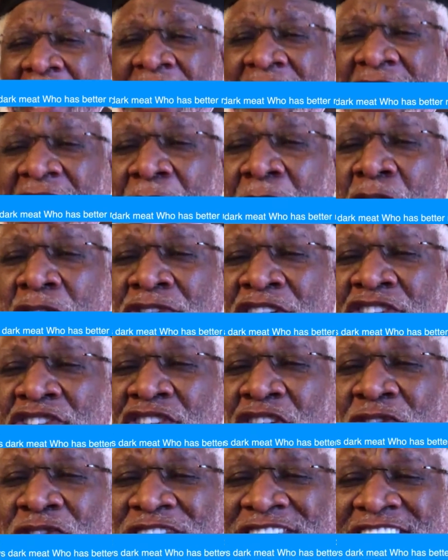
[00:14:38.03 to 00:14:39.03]
didn't come on this
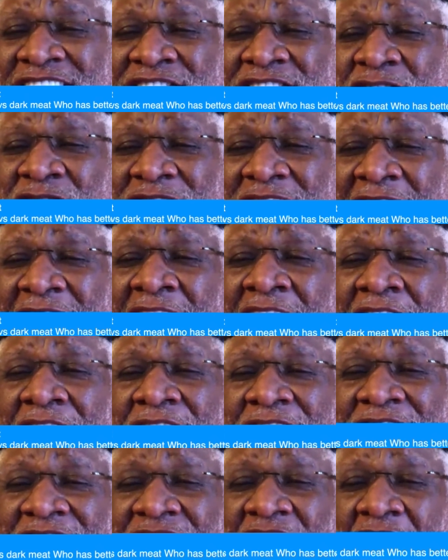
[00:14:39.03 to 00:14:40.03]
show for this, okay?
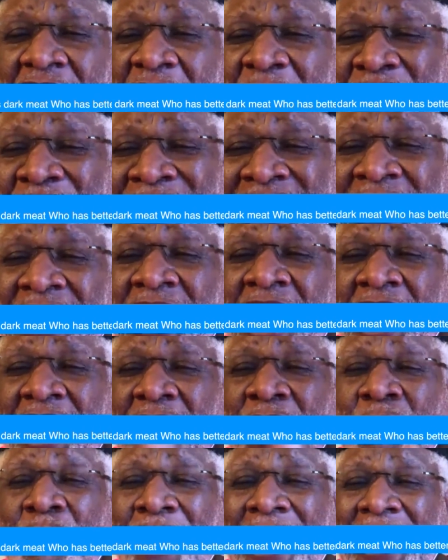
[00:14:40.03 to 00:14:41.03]
Dark meat
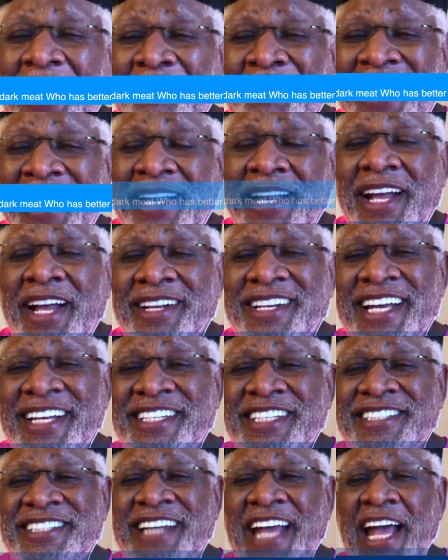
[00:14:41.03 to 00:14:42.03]
or white meat.
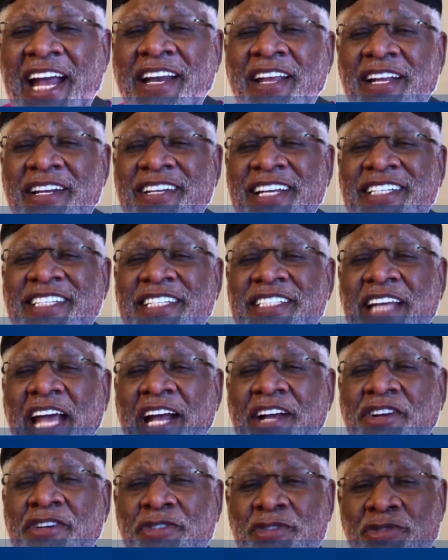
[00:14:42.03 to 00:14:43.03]
This is not
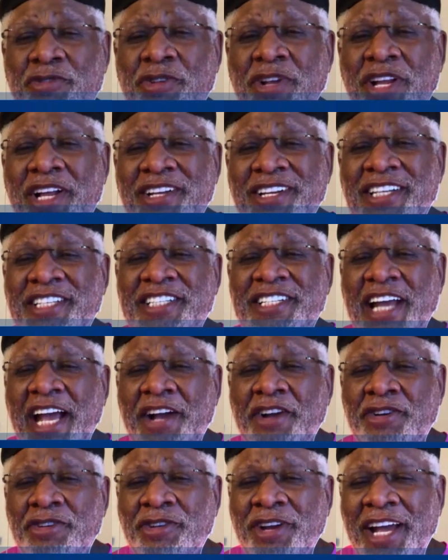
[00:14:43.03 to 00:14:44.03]
cool. This is
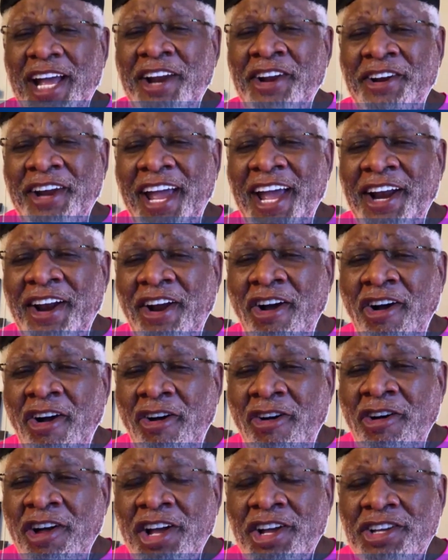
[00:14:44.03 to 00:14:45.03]
not cool at
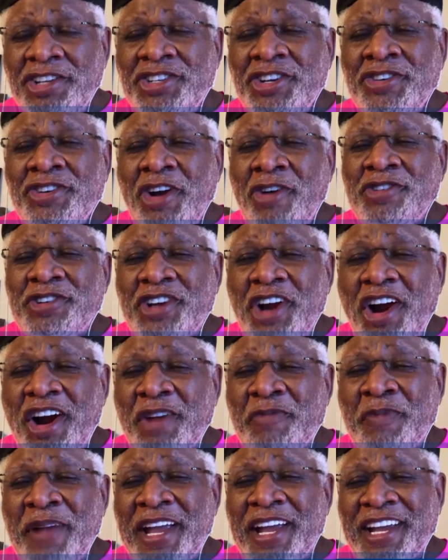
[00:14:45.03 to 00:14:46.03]
all. You know
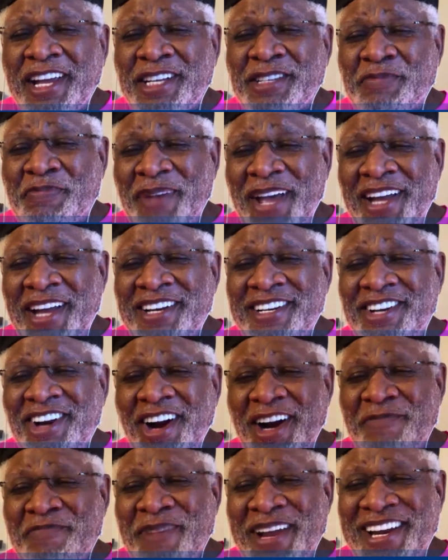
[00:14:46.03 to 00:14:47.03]
dark meat is
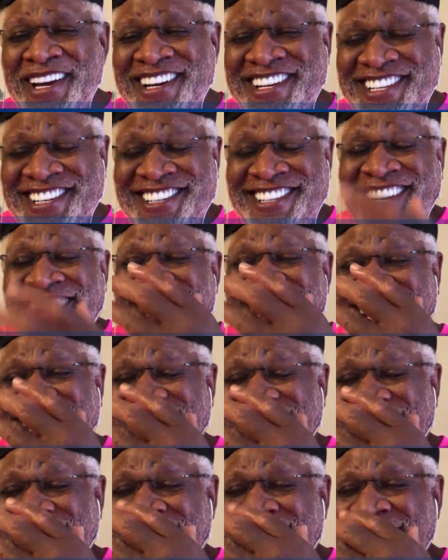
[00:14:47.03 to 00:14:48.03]
dark meat.
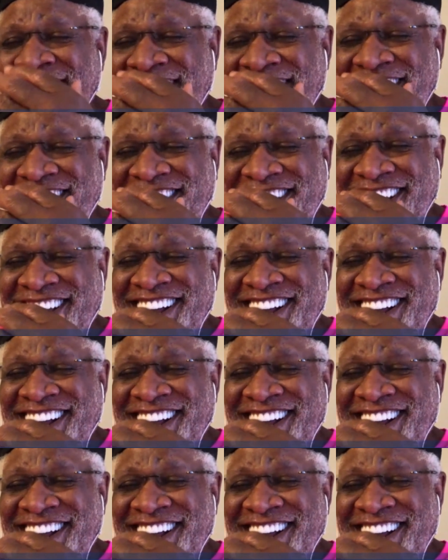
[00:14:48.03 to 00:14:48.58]
I